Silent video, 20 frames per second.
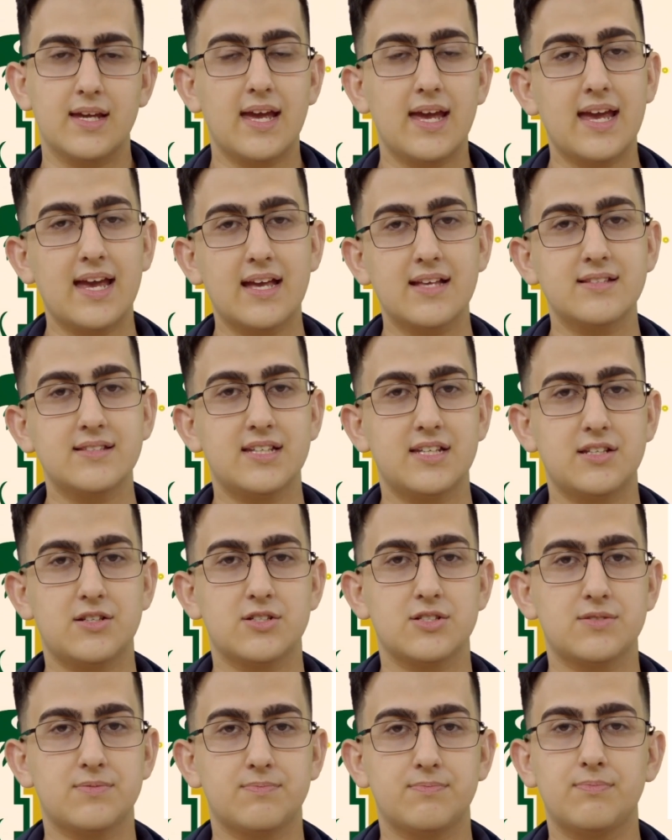And
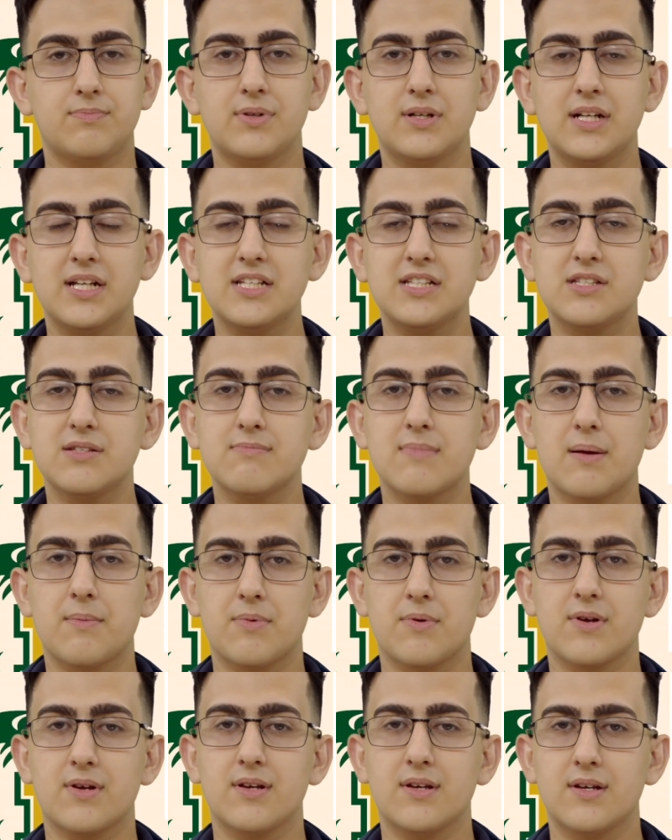seniors, please
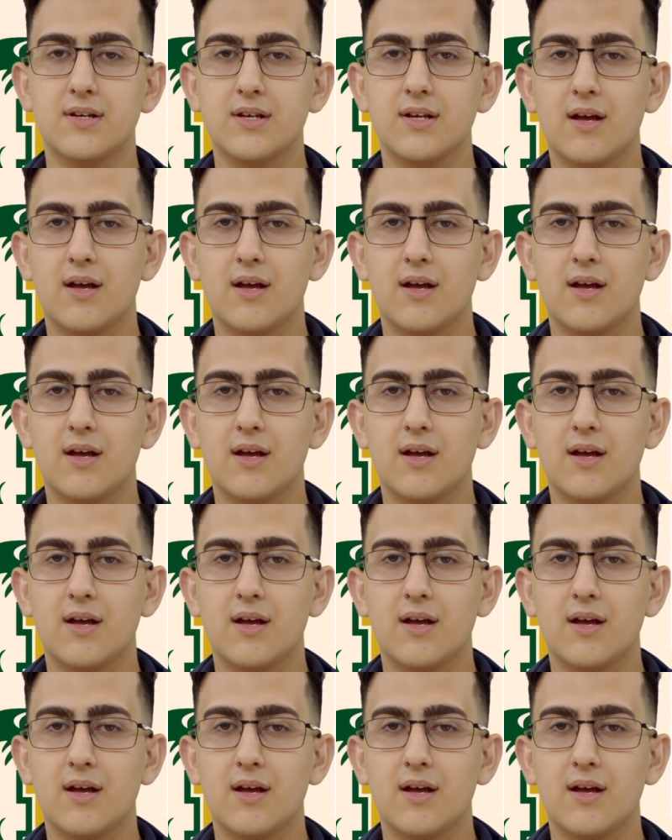remember